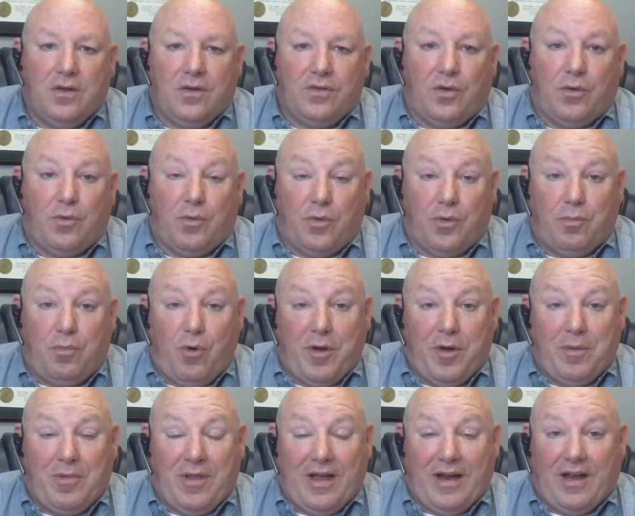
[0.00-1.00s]
So the
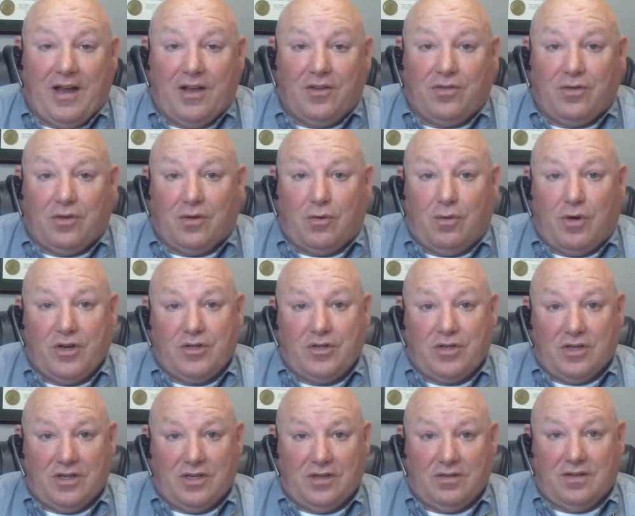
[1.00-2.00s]
point blank answer to the
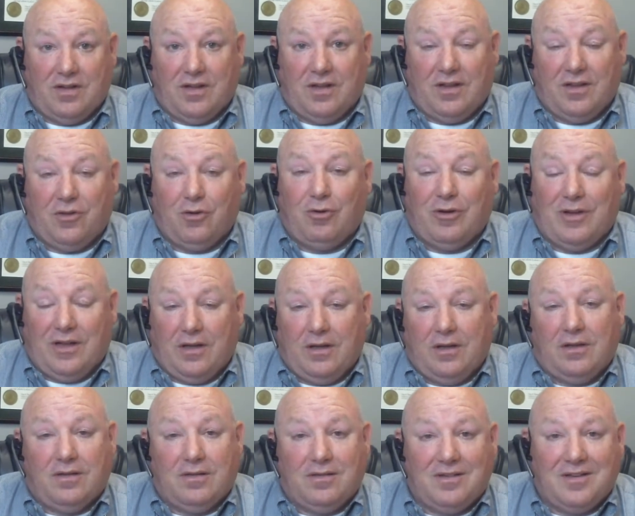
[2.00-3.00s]
question is that there
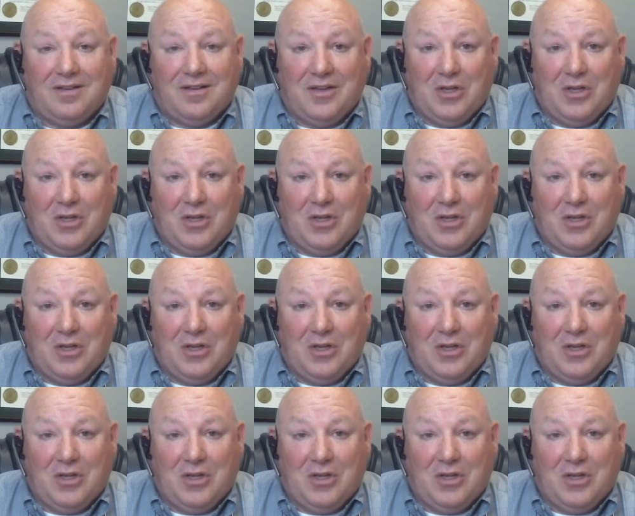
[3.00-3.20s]
is